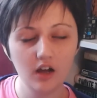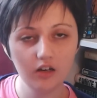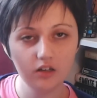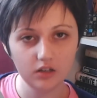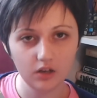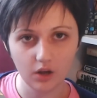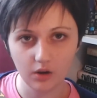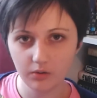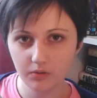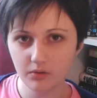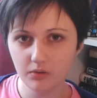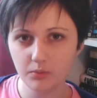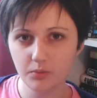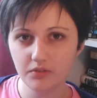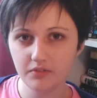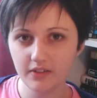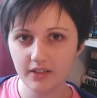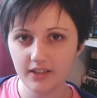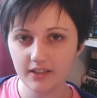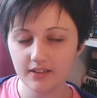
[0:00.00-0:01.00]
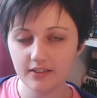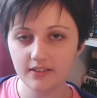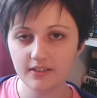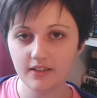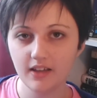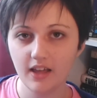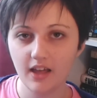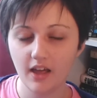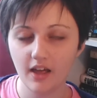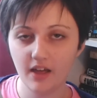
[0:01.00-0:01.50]
along with it.
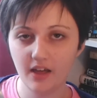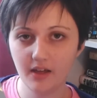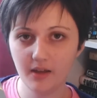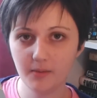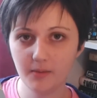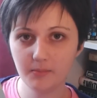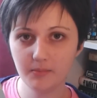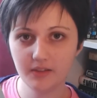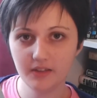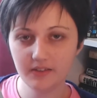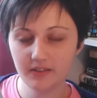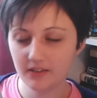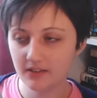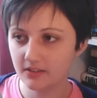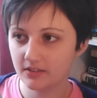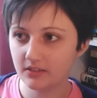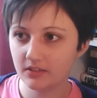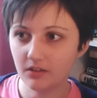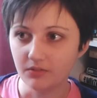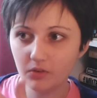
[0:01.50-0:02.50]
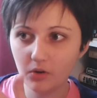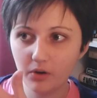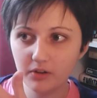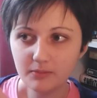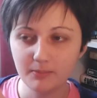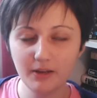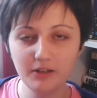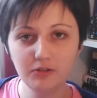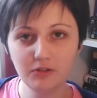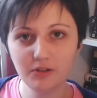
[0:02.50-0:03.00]
This is of
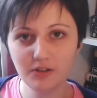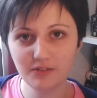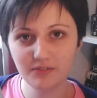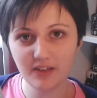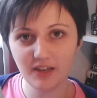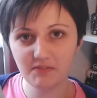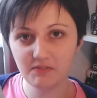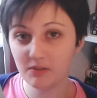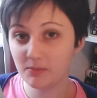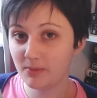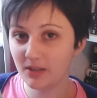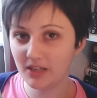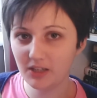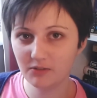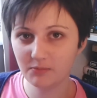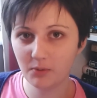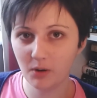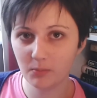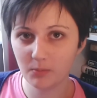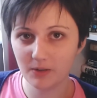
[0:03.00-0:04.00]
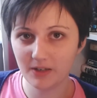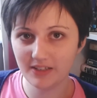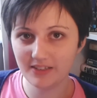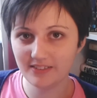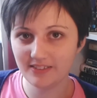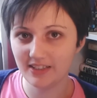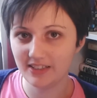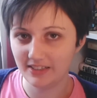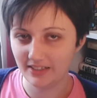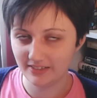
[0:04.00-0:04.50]
course My True Love Gave to Me. You've
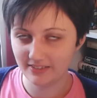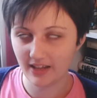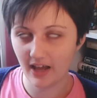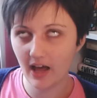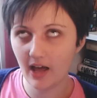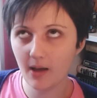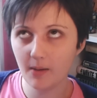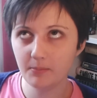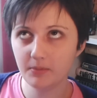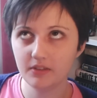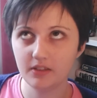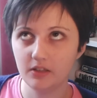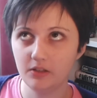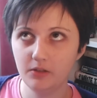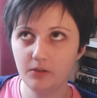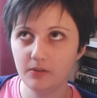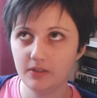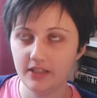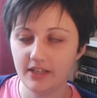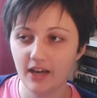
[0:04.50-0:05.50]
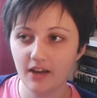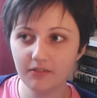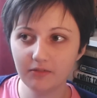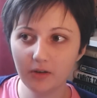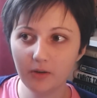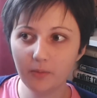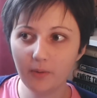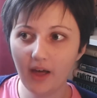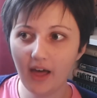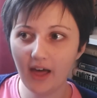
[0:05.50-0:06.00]
probably seen this absolutely
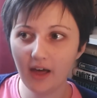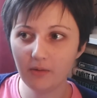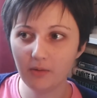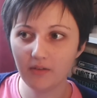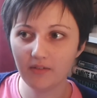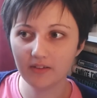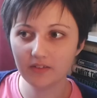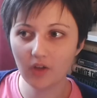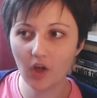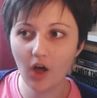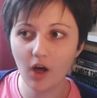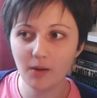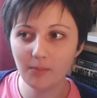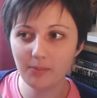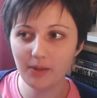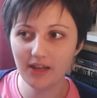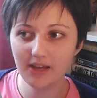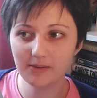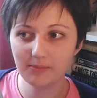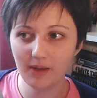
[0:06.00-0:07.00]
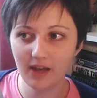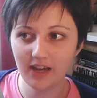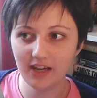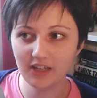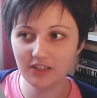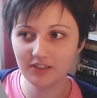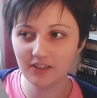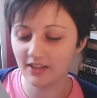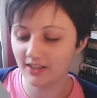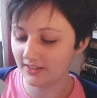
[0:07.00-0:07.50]
everywhere with its hot pink
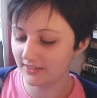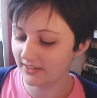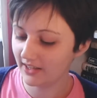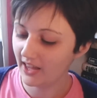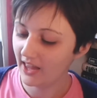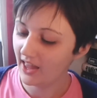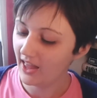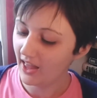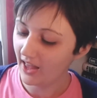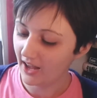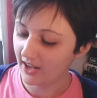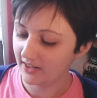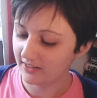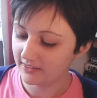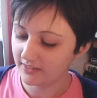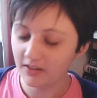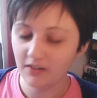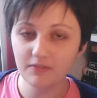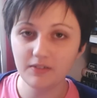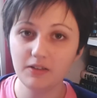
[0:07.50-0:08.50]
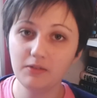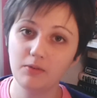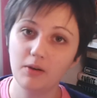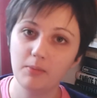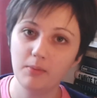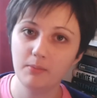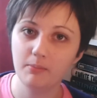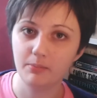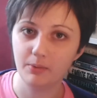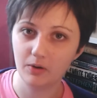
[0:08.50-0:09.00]
pages and its lovely
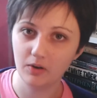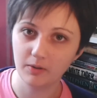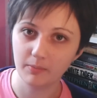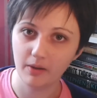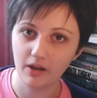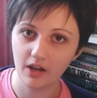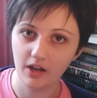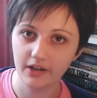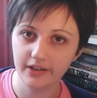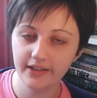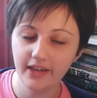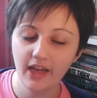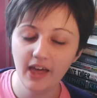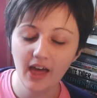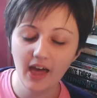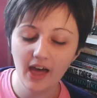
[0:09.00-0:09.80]
ribbon bookmark.